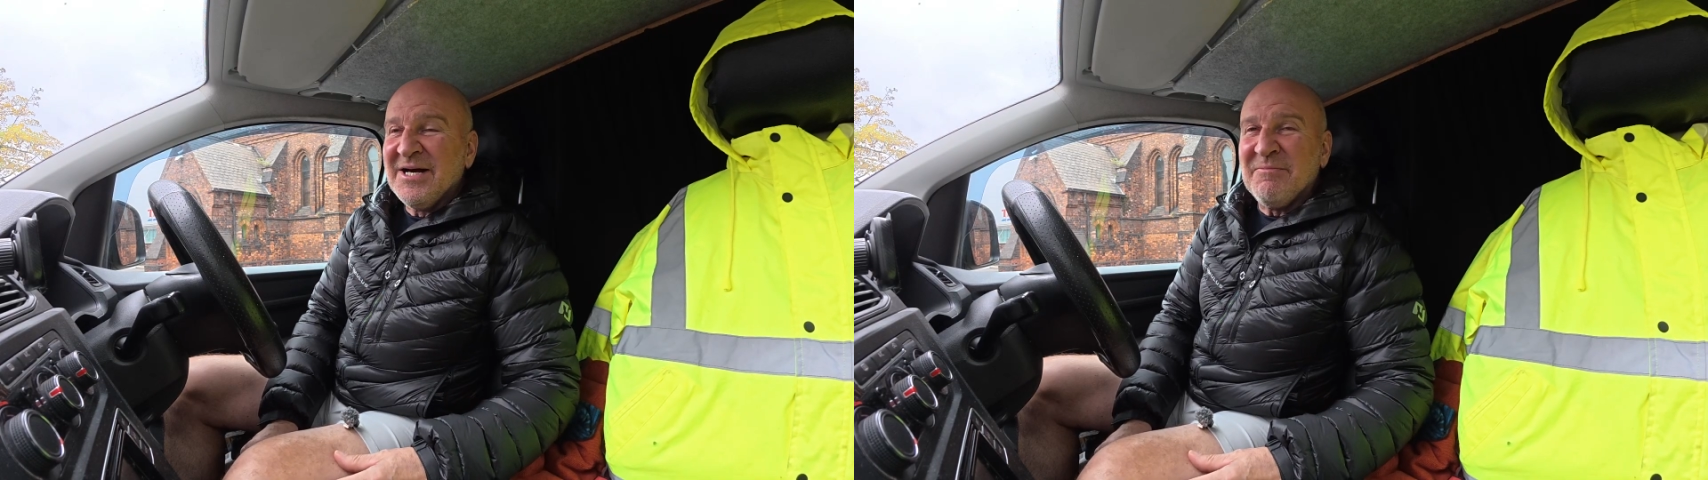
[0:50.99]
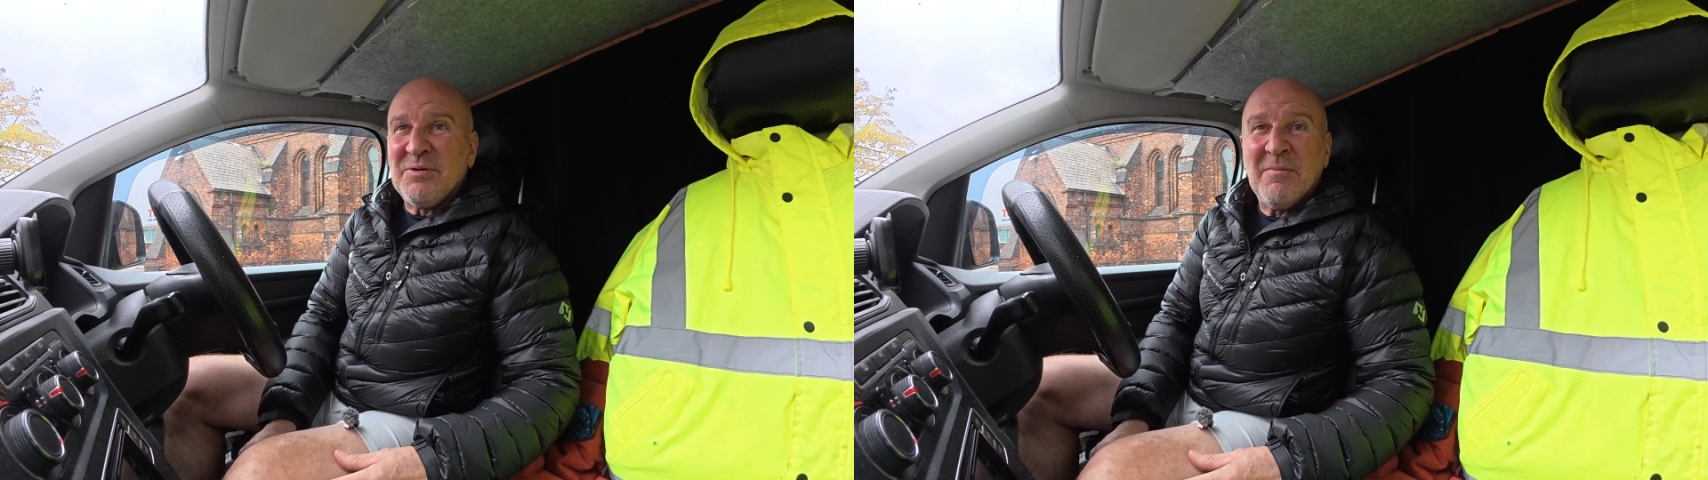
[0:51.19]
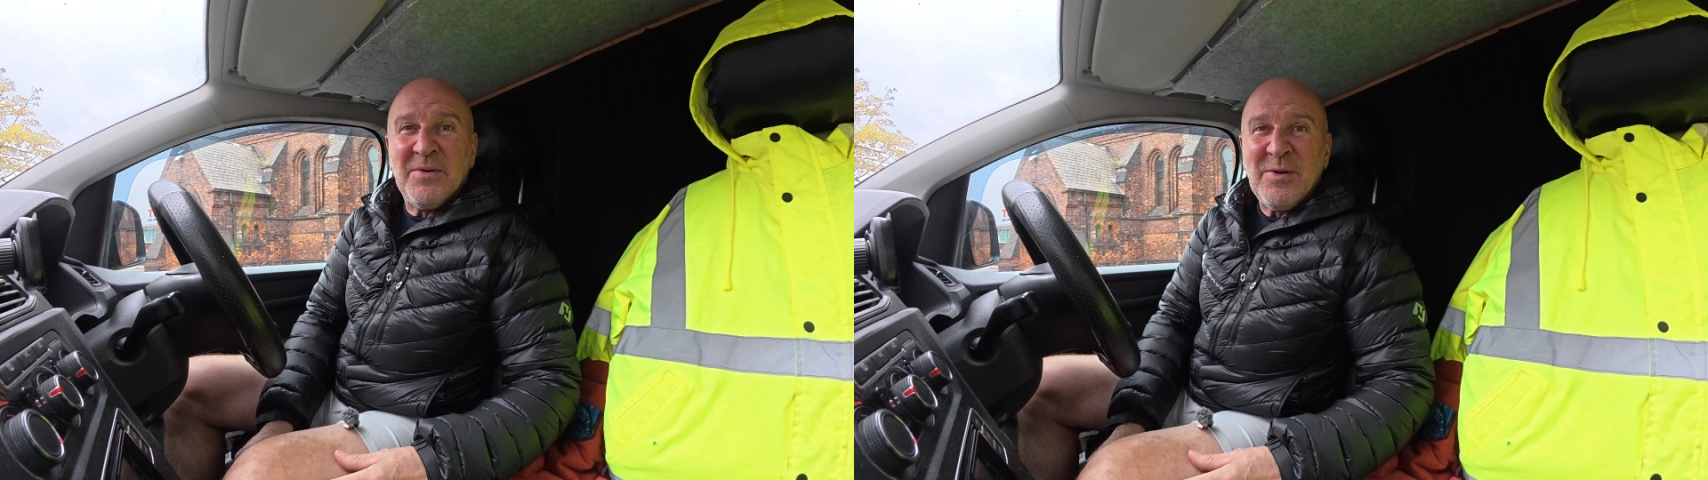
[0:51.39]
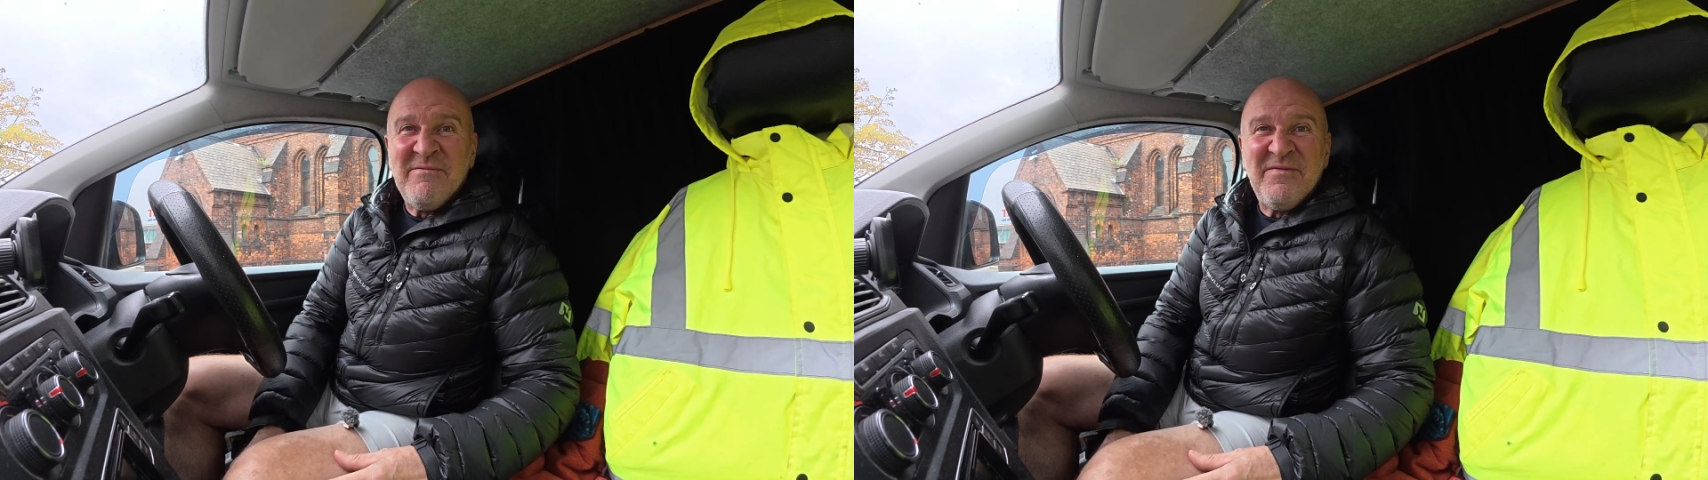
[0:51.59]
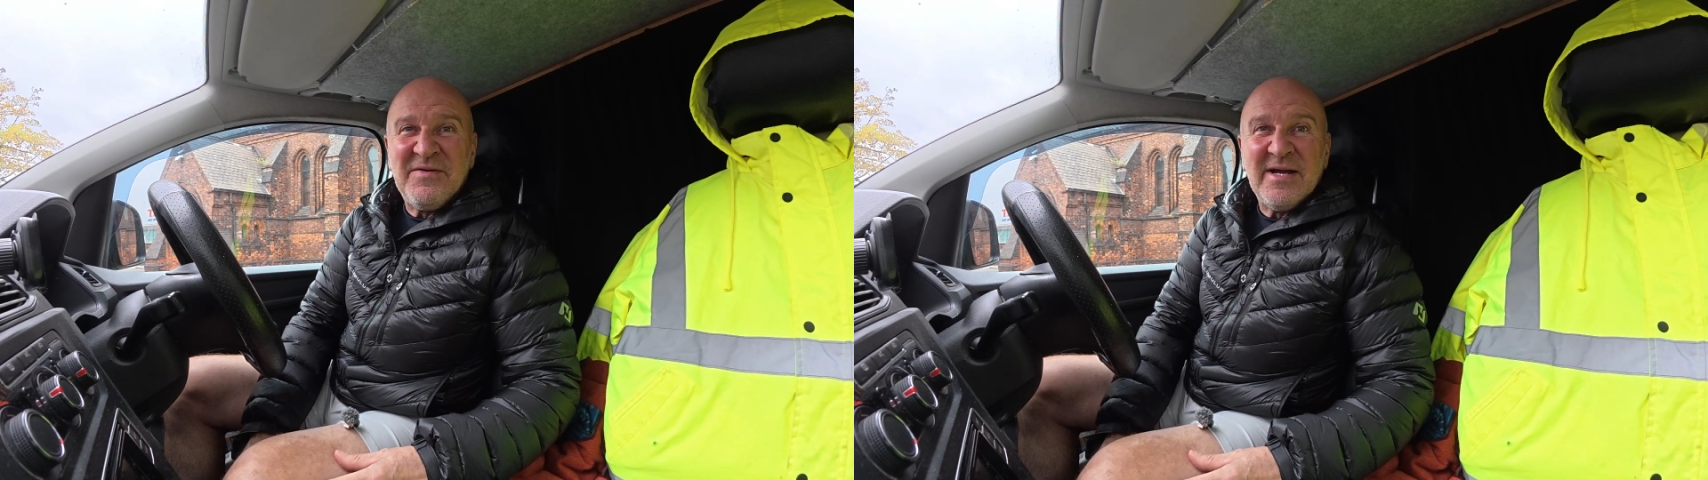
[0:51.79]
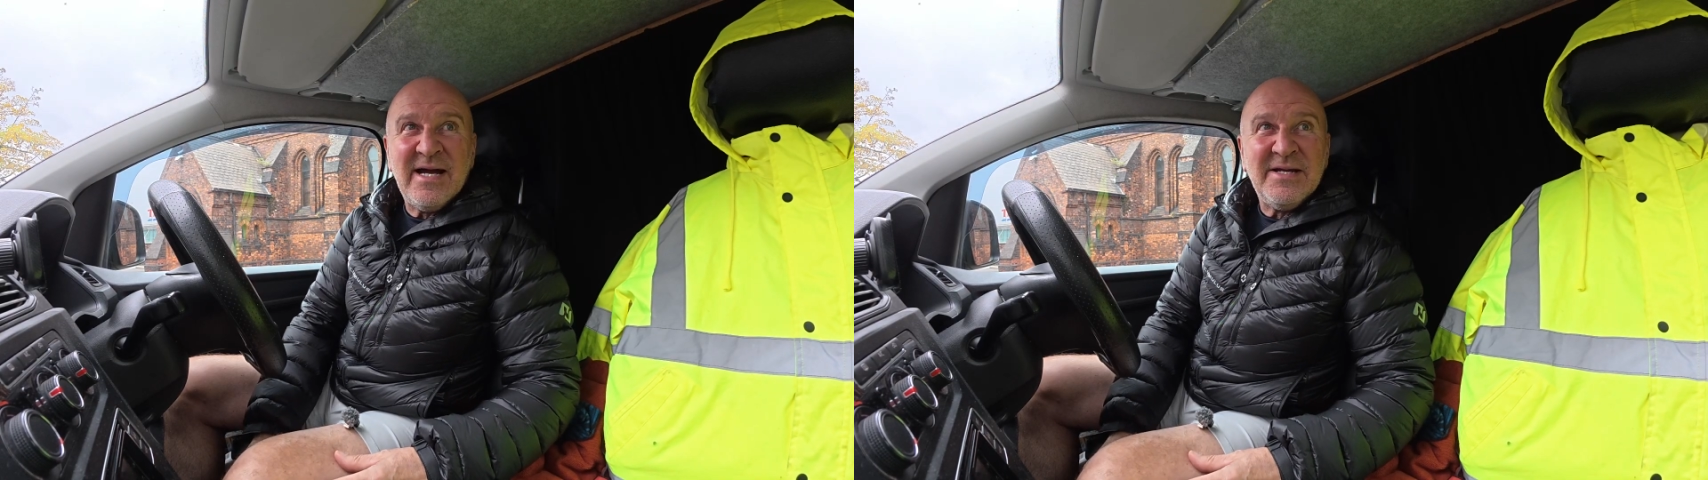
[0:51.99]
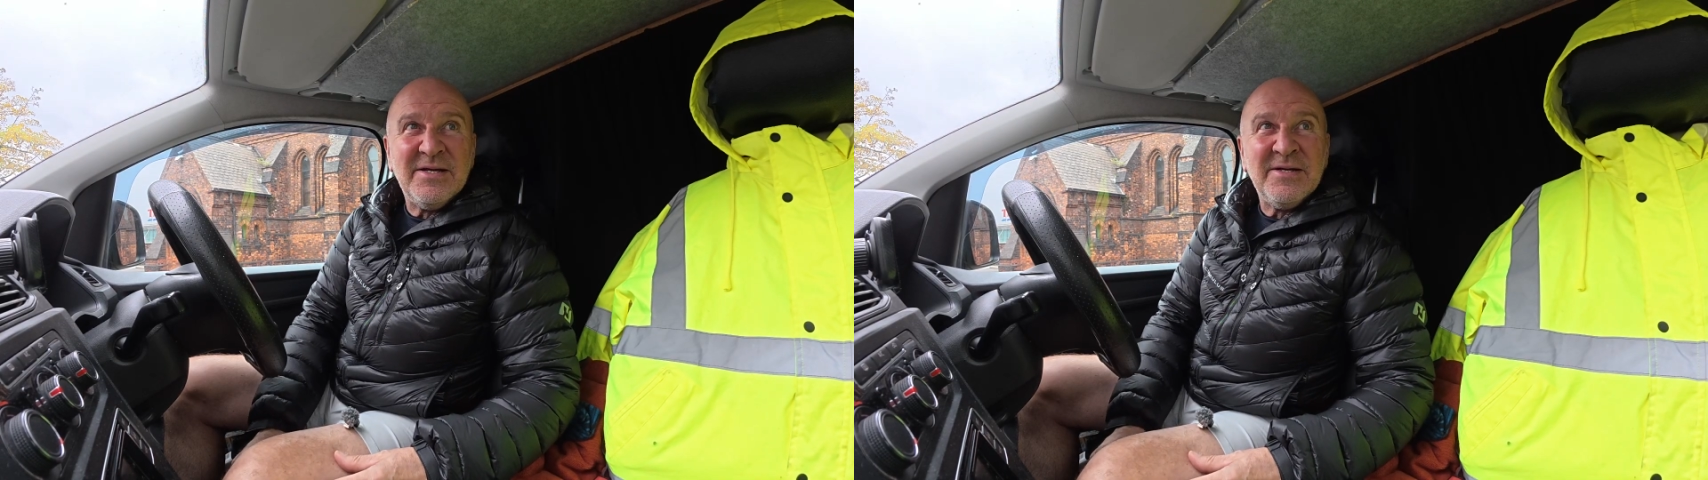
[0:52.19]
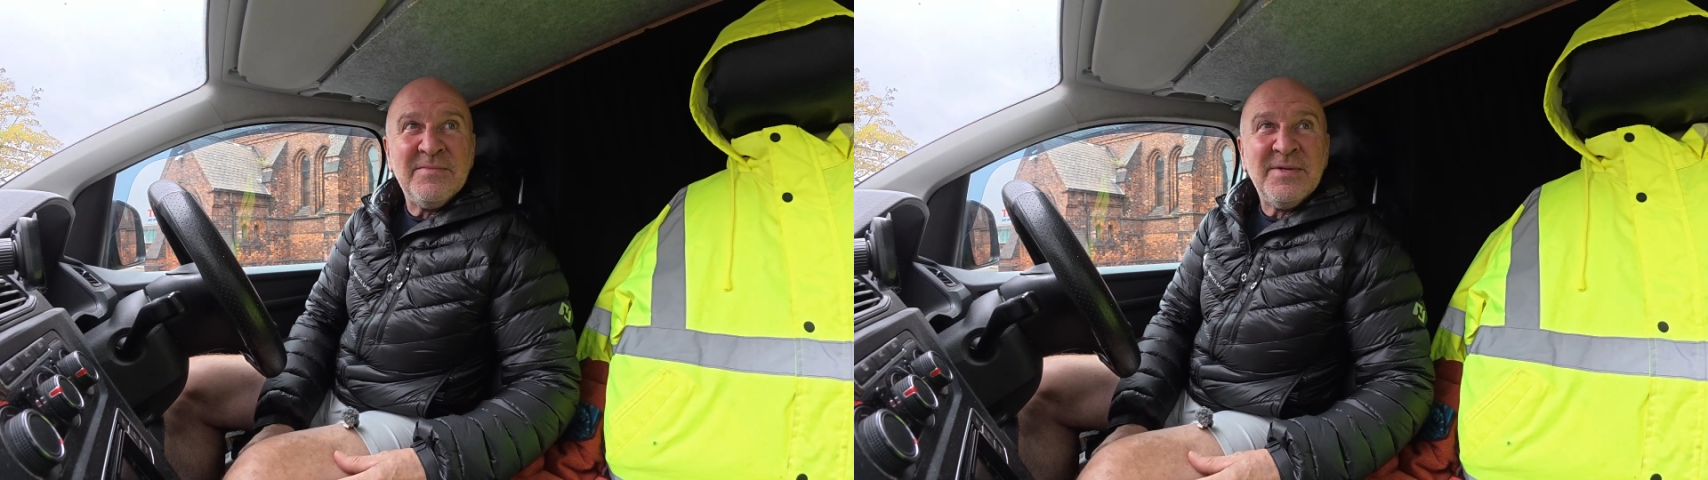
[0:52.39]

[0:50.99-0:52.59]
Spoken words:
I proper went for it, and